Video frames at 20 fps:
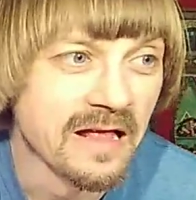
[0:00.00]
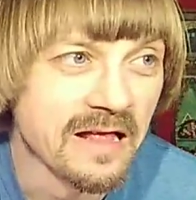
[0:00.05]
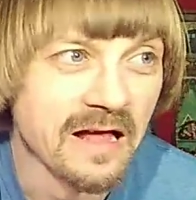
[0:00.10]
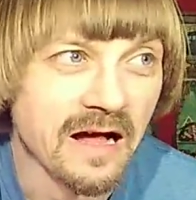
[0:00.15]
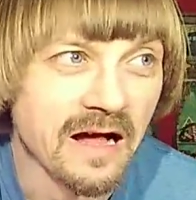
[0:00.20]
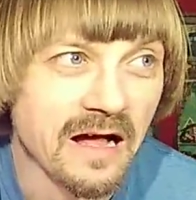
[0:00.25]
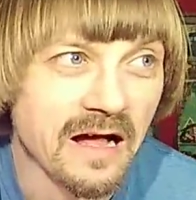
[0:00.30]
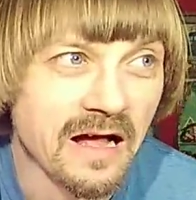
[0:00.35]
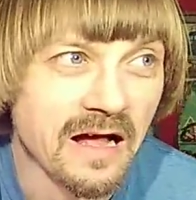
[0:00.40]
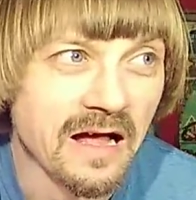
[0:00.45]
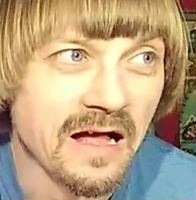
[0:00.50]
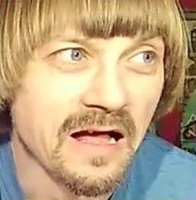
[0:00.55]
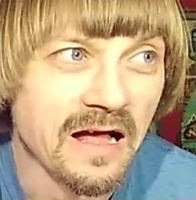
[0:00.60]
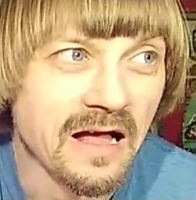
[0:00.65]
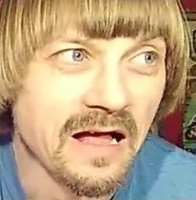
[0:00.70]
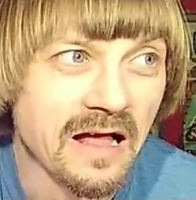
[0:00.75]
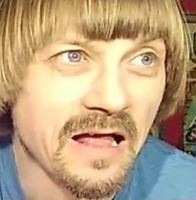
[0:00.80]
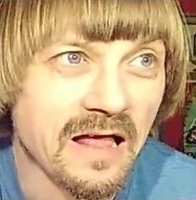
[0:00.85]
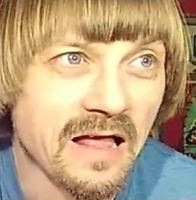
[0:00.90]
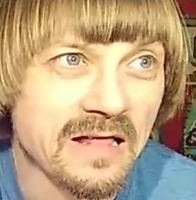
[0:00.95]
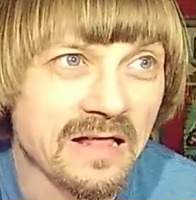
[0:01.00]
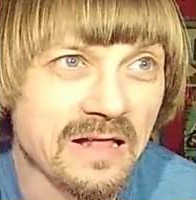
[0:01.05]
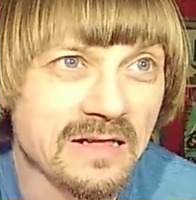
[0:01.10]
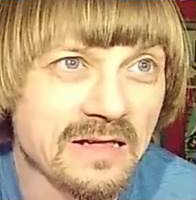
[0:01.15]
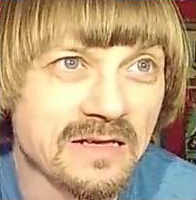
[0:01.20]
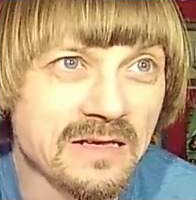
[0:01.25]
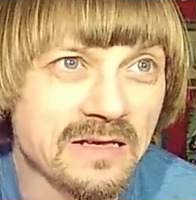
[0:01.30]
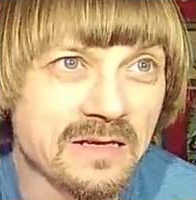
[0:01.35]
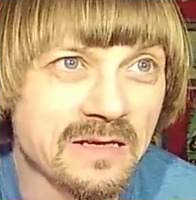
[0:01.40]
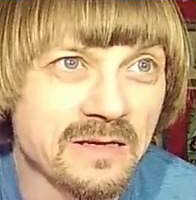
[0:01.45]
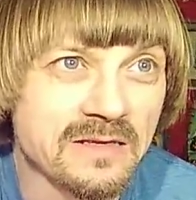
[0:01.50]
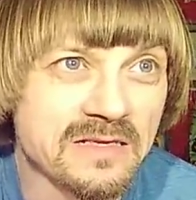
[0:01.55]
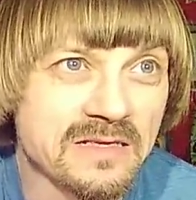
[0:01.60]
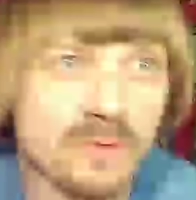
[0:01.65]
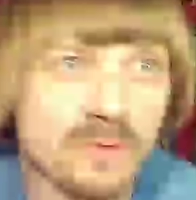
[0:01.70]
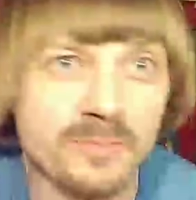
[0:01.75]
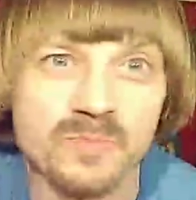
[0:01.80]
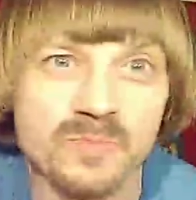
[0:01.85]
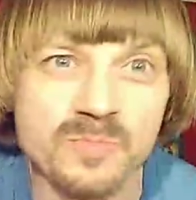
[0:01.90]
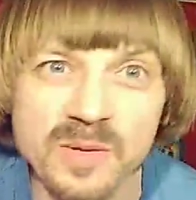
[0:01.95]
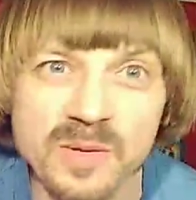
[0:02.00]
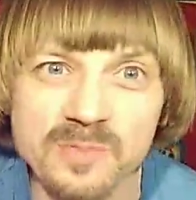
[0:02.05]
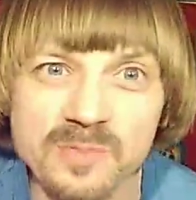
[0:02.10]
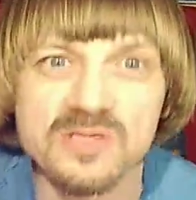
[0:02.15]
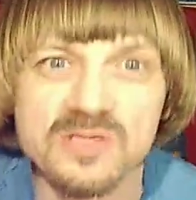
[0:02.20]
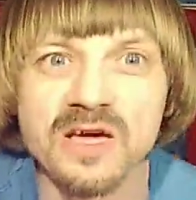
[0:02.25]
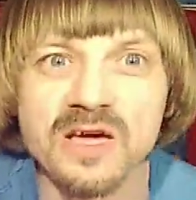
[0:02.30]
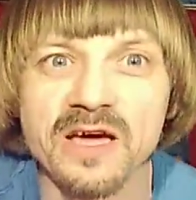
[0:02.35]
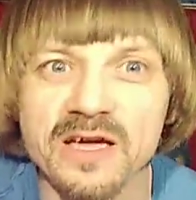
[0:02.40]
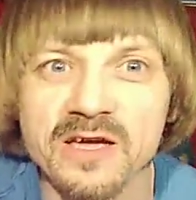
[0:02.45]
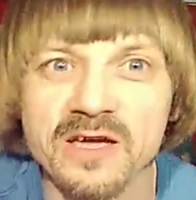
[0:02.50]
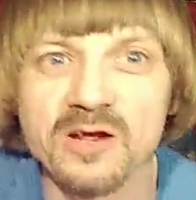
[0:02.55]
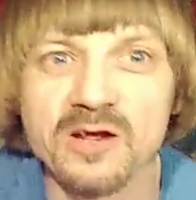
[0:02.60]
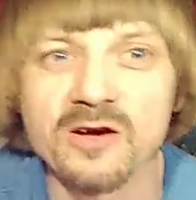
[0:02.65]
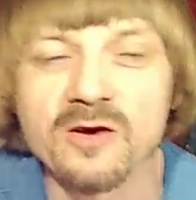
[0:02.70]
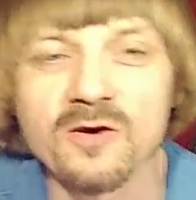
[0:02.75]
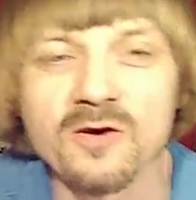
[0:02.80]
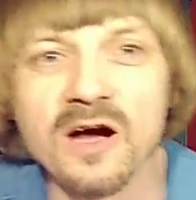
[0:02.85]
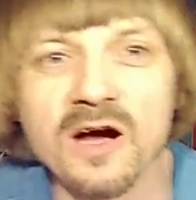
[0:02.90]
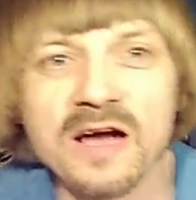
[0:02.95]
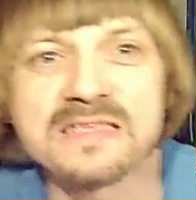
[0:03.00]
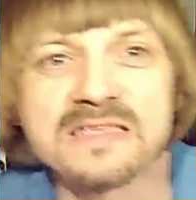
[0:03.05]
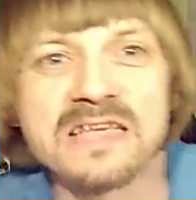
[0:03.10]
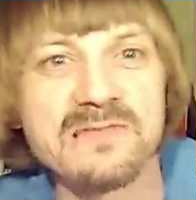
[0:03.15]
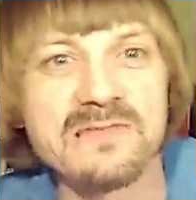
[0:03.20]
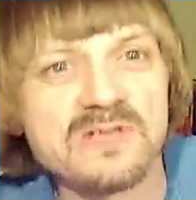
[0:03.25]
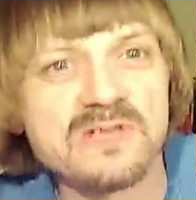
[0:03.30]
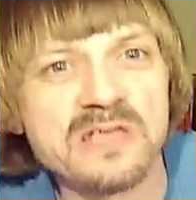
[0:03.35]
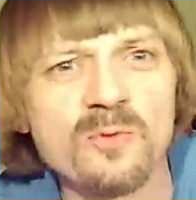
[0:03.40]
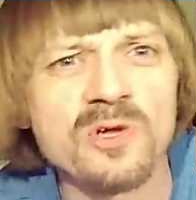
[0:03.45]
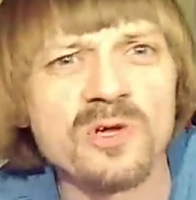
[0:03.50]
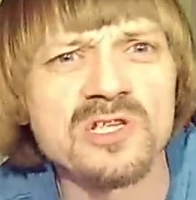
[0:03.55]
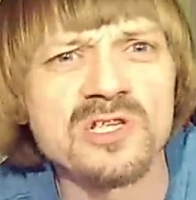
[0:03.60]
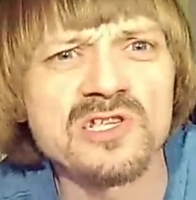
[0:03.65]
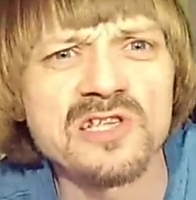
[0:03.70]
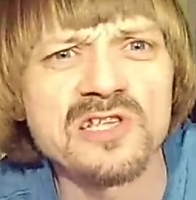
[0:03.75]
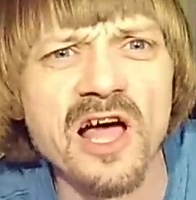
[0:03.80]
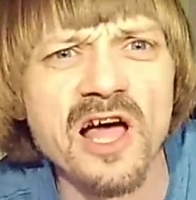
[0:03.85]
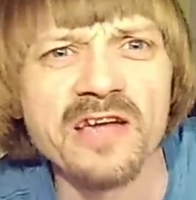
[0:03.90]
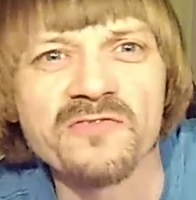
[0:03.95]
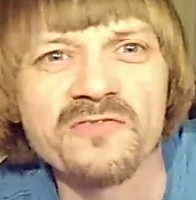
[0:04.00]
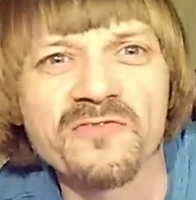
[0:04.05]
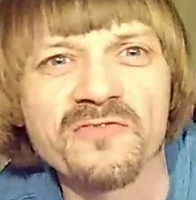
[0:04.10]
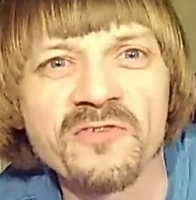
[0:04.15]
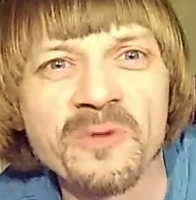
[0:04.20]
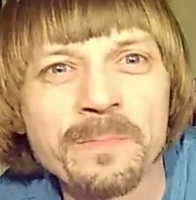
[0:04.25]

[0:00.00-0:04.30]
Uh, some people say, you know, I saved someone's life.